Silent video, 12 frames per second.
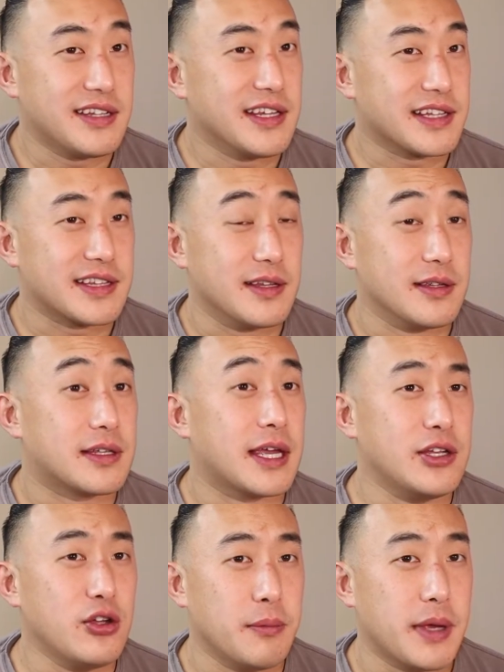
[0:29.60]
like,
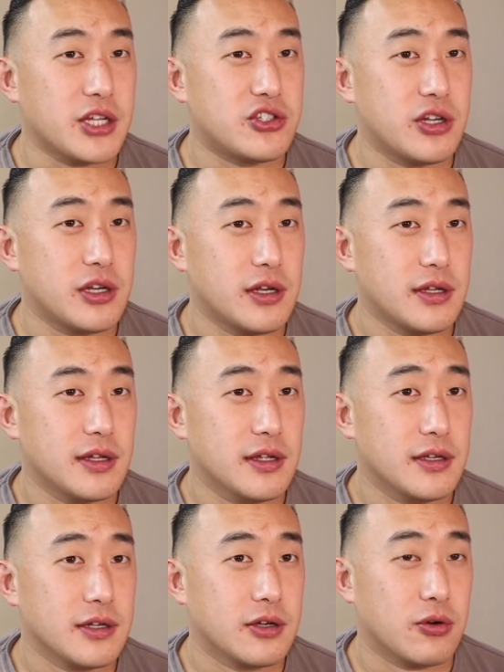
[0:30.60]
can you imagine
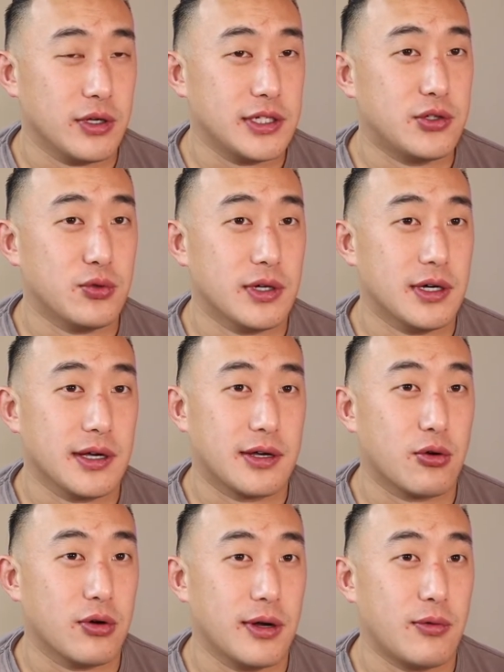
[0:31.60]
going to a
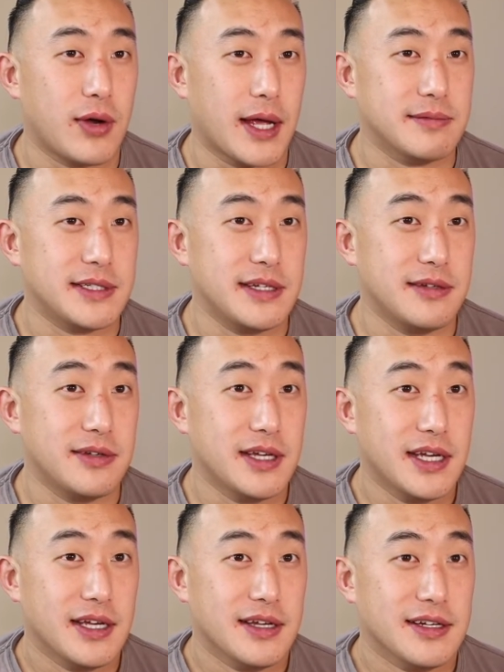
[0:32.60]
Gordon Ramsay
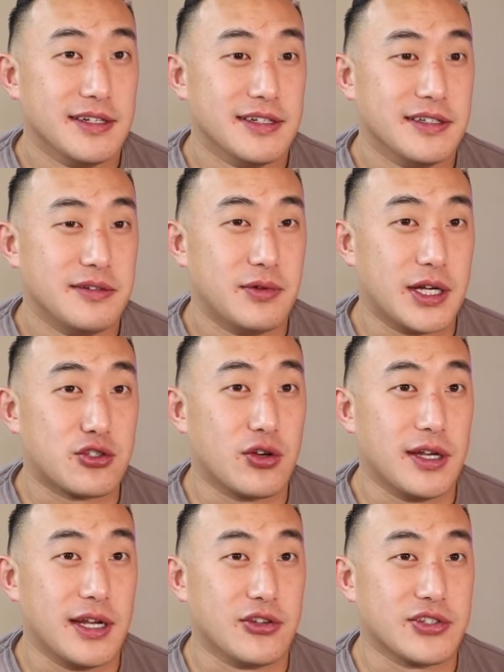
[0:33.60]

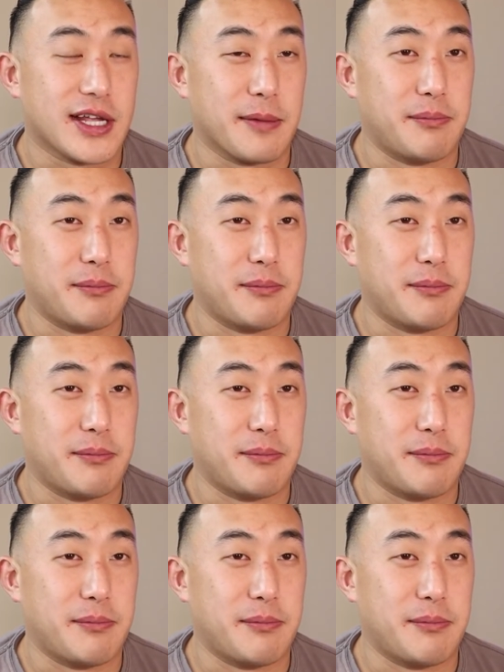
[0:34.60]
restaurant and there's like a